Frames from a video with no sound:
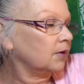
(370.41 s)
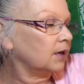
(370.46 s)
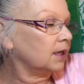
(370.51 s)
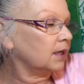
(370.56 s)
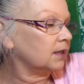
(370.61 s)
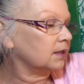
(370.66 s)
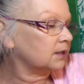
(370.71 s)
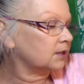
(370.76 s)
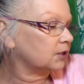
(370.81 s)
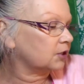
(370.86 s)

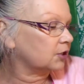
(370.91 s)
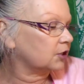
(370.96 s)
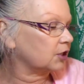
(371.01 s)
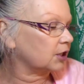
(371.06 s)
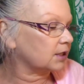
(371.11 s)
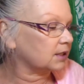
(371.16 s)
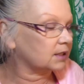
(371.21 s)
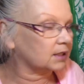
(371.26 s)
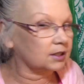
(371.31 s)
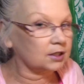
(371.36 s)
And it's
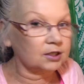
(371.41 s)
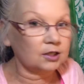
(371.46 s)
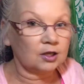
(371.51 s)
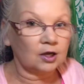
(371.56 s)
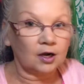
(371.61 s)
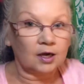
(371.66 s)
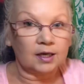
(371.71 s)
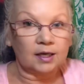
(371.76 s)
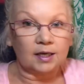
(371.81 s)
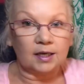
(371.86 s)
just
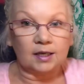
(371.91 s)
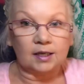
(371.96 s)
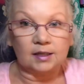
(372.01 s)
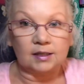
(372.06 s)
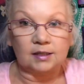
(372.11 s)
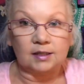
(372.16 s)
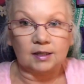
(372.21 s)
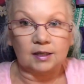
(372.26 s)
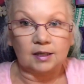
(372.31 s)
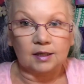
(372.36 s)
not
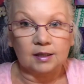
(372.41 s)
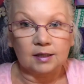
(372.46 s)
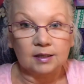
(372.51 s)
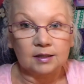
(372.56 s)
easy.